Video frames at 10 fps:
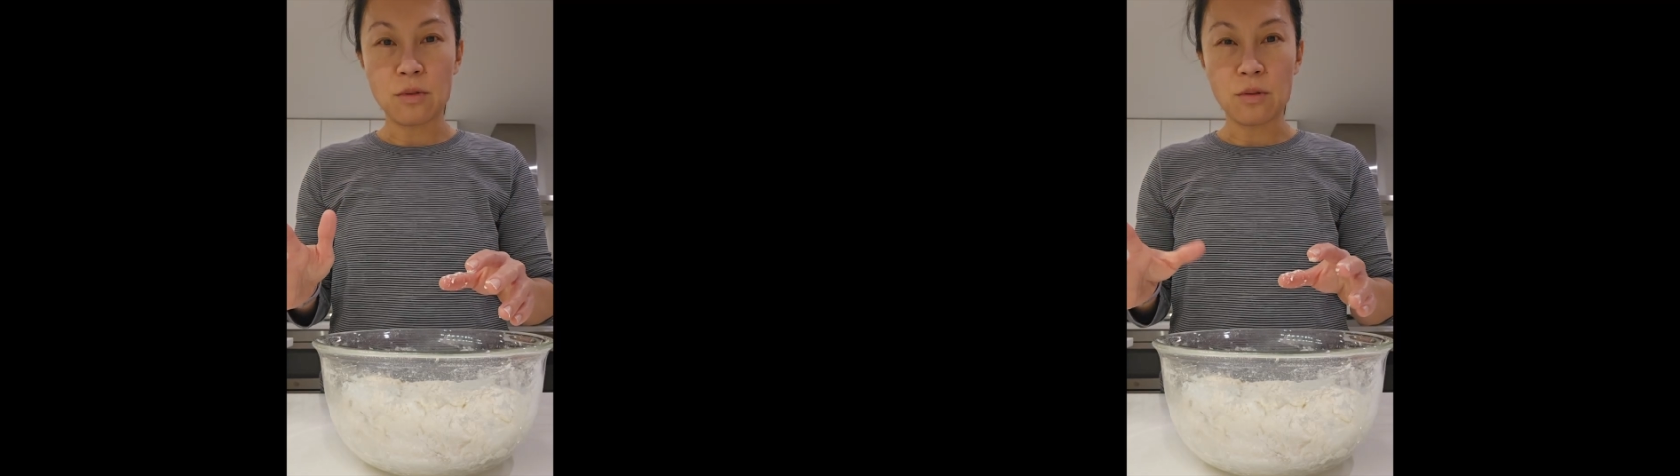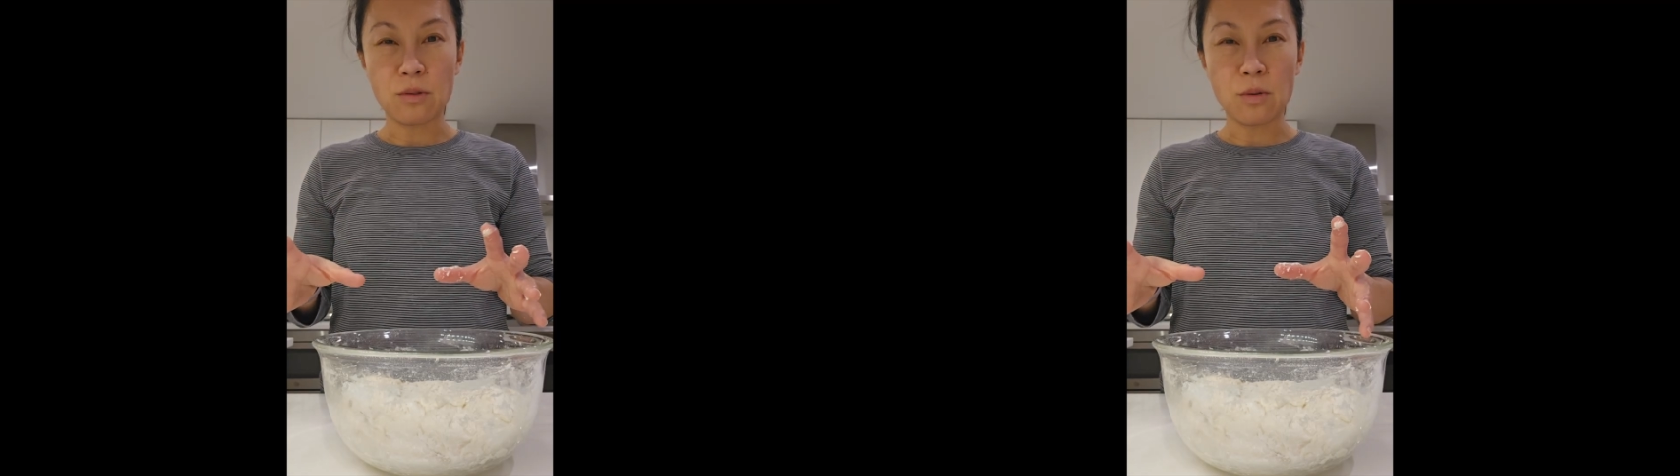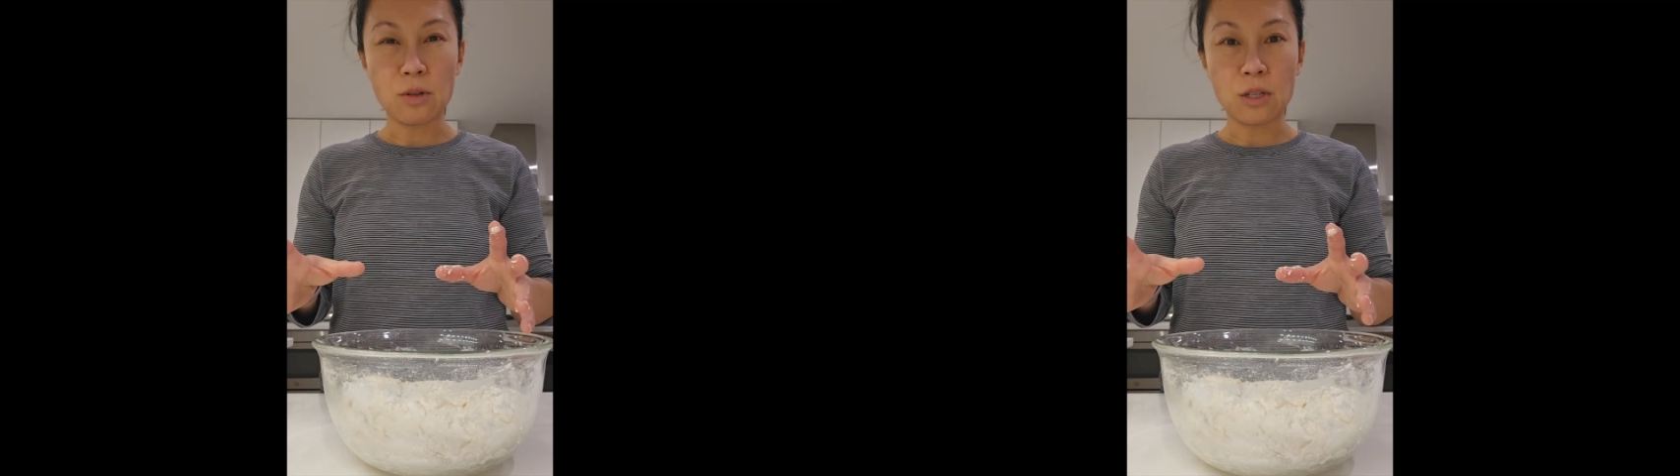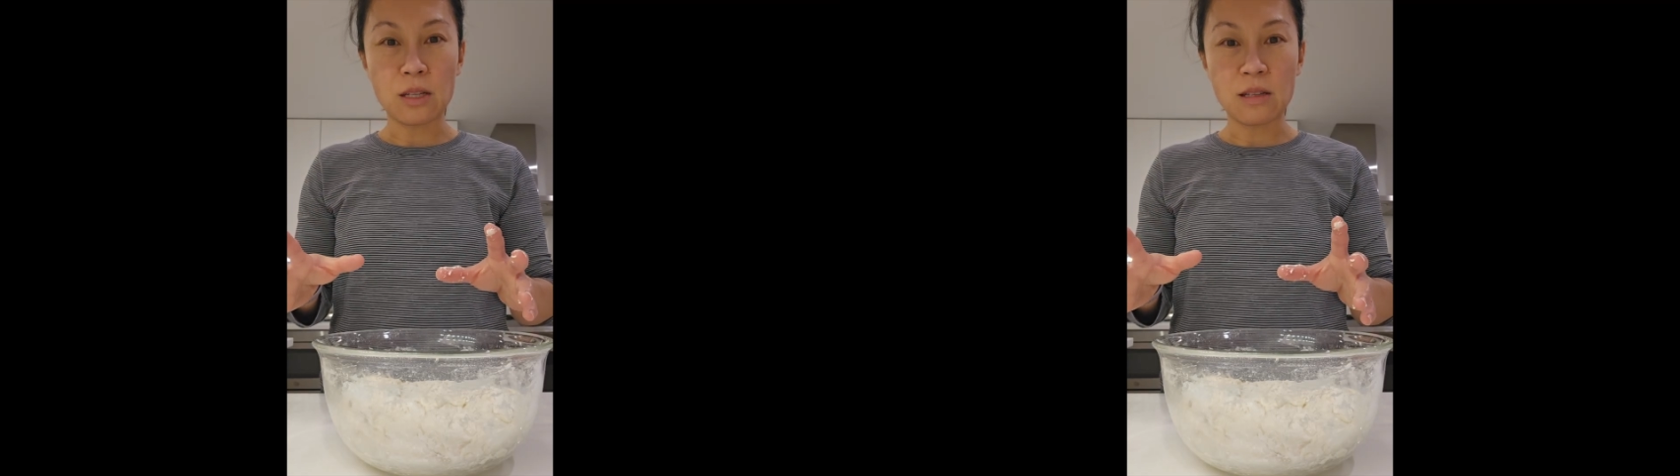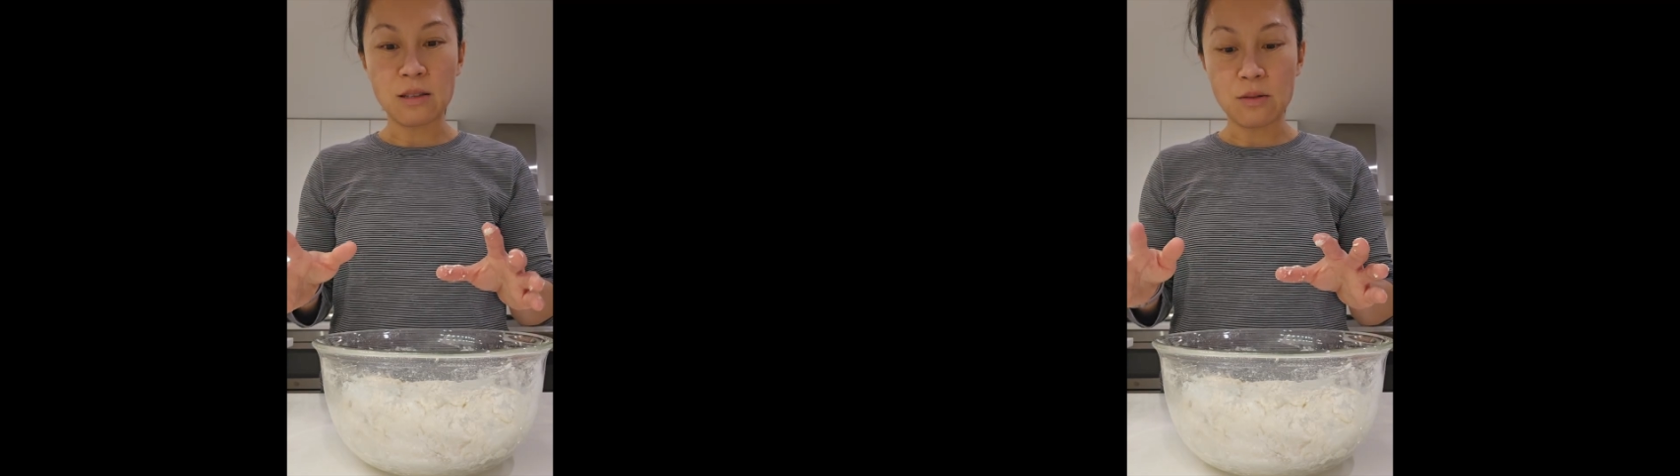or
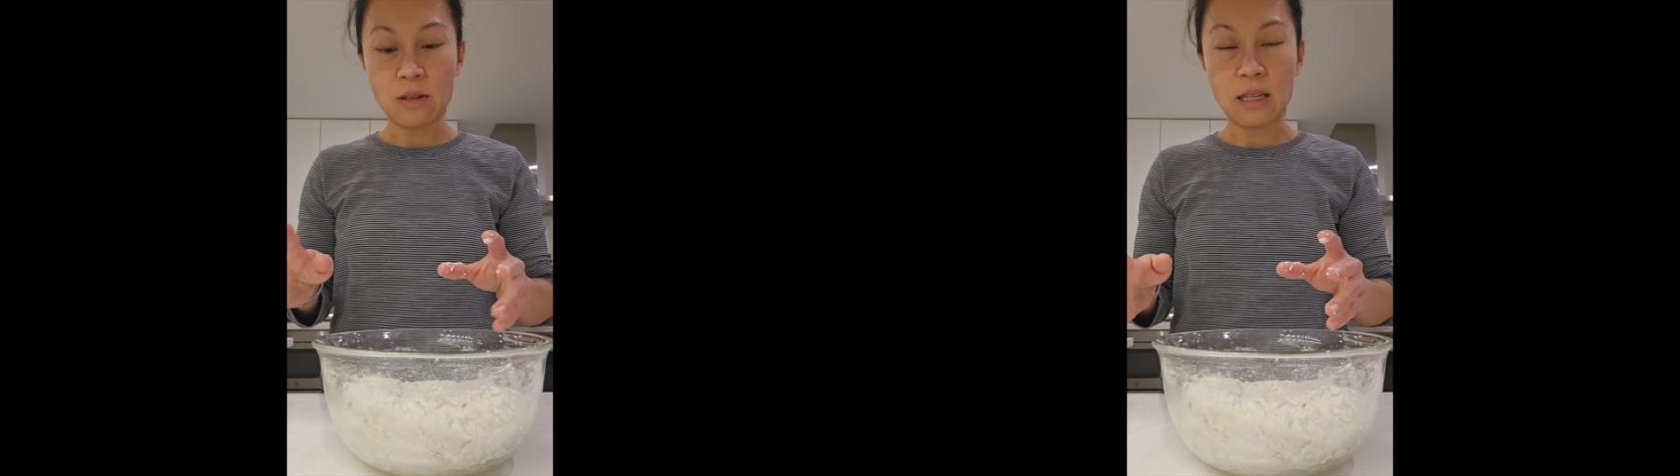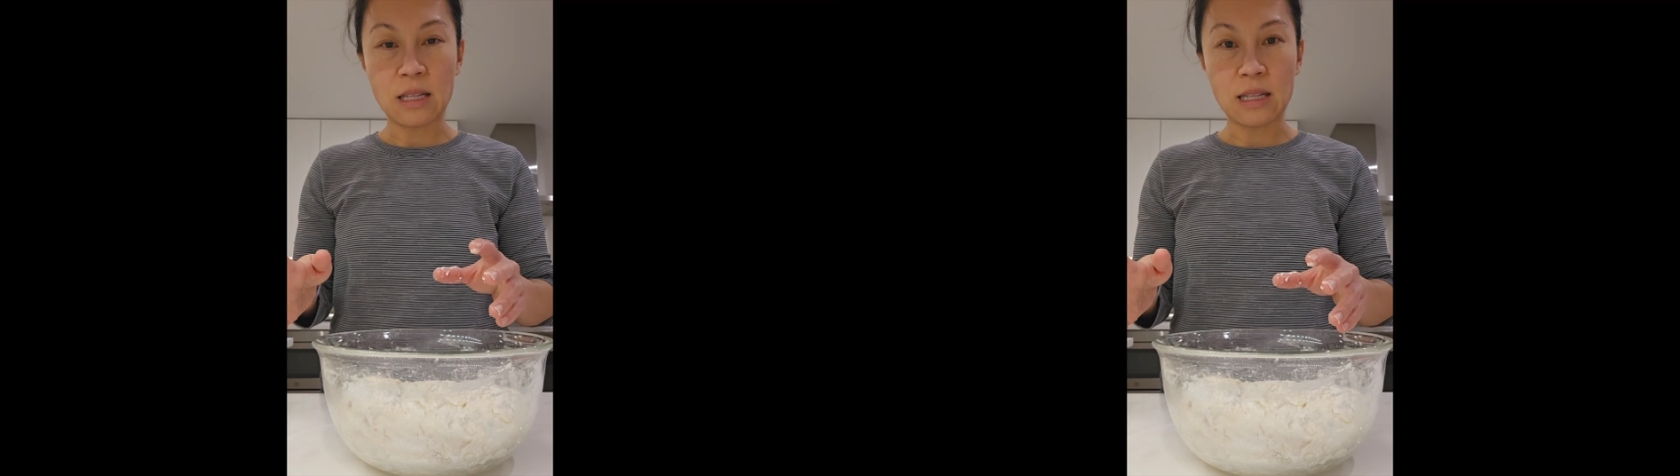lotions or anything